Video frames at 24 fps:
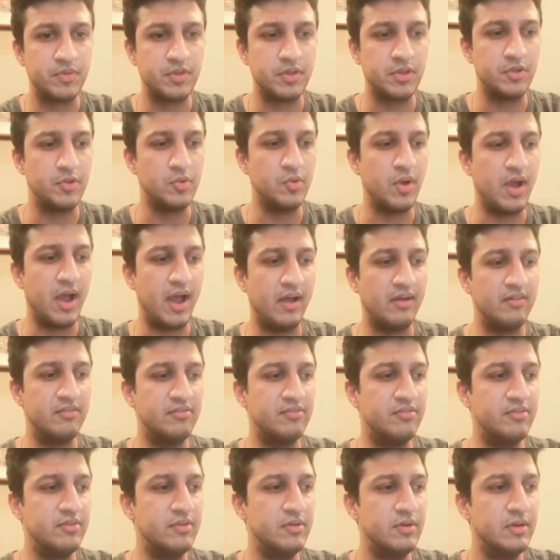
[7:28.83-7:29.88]
You
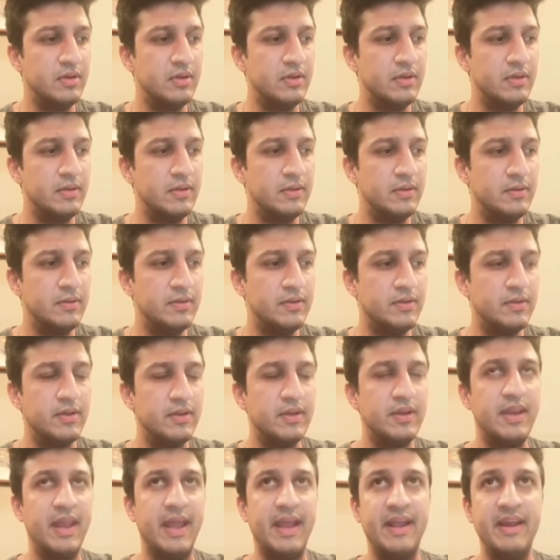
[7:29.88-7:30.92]
have
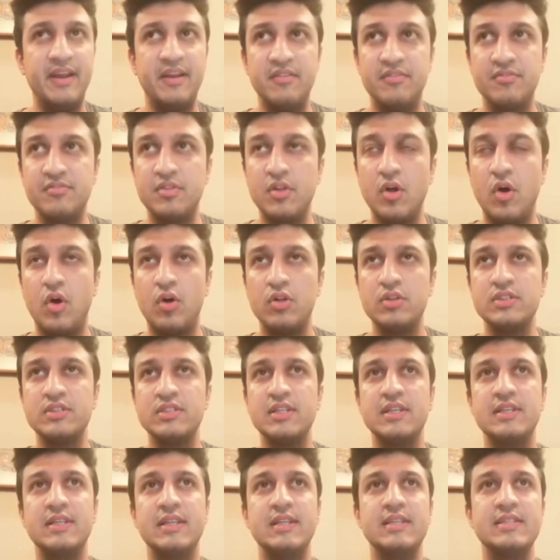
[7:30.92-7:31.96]
negative
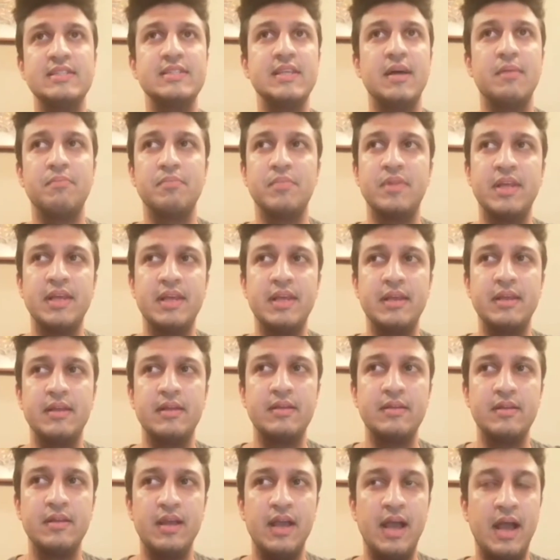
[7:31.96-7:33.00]
thoughts and then
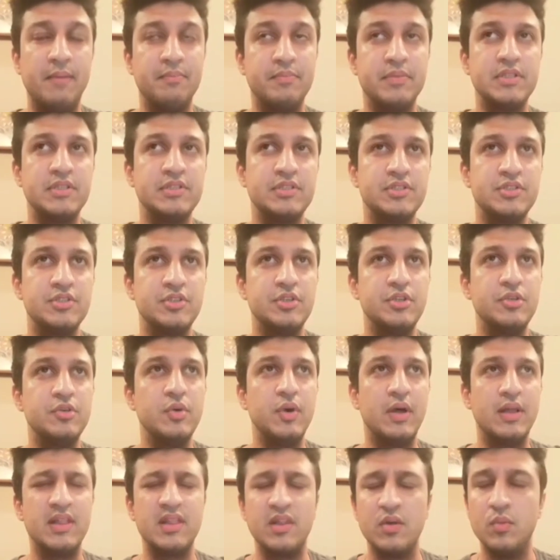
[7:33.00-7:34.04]
something happens to
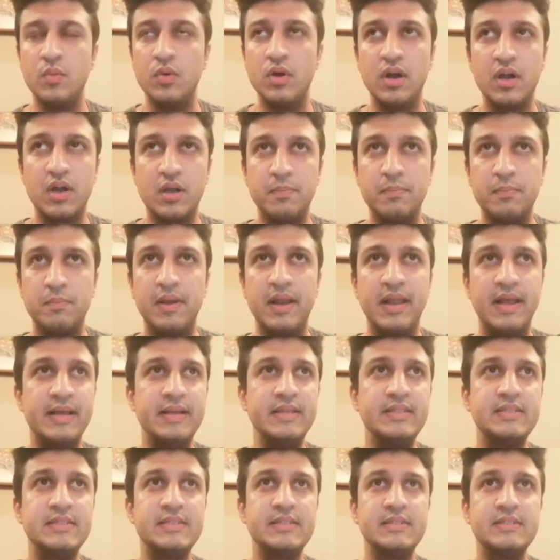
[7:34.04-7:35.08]
you at the
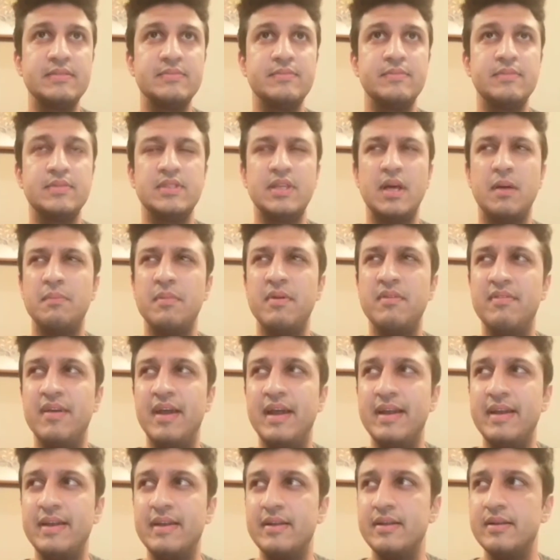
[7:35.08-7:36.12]
workplace, some
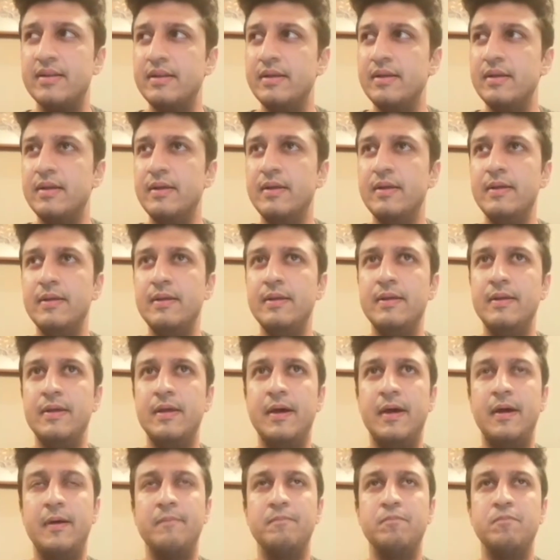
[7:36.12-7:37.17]
event,
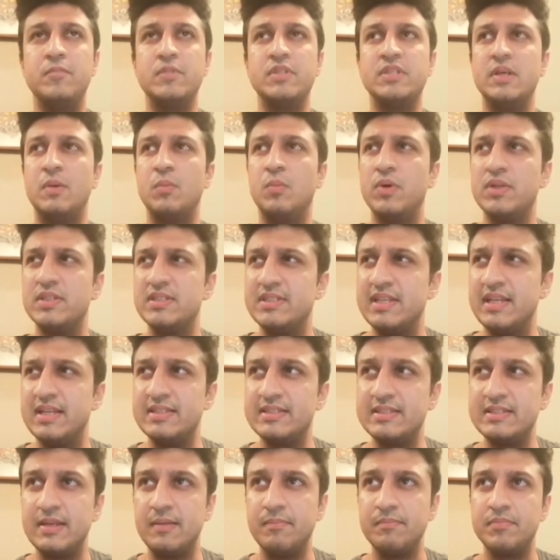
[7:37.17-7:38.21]
someone
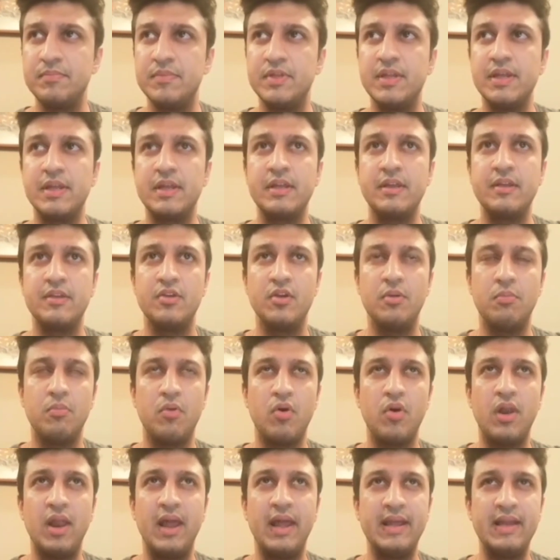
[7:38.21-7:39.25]
says something, you're
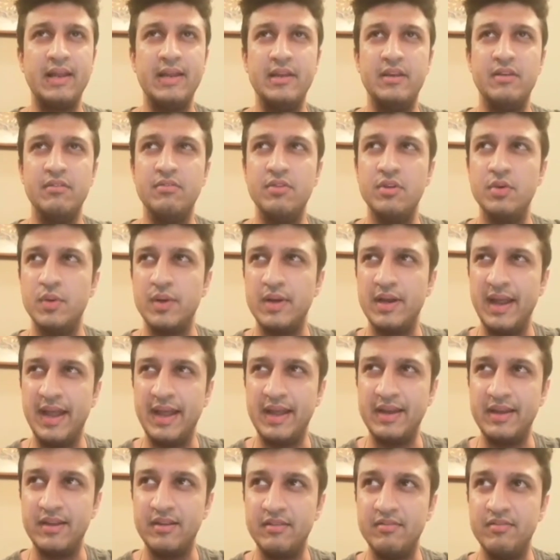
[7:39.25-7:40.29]
more likely to view it
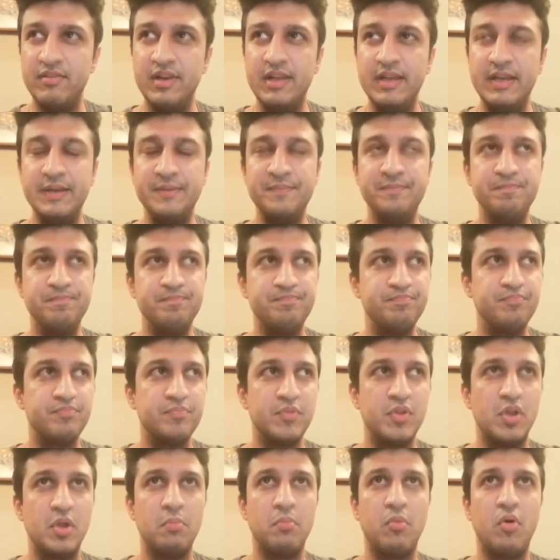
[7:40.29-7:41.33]
negatively.
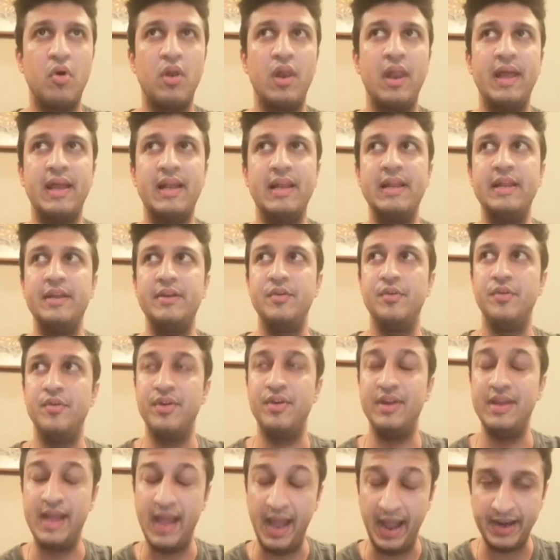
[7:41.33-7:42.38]
You're more likely to
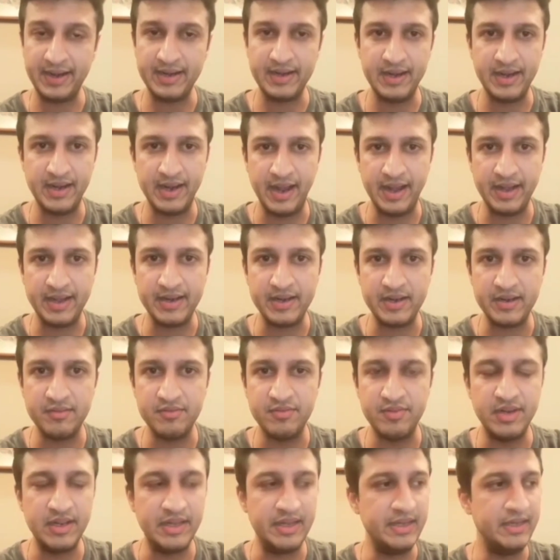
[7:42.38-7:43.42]
react
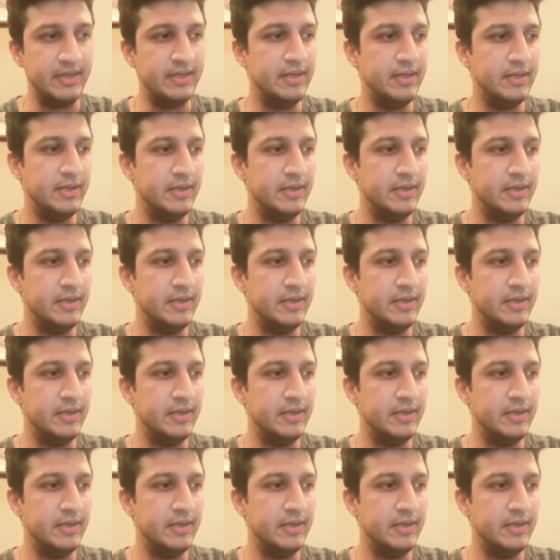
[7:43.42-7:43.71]
negatively.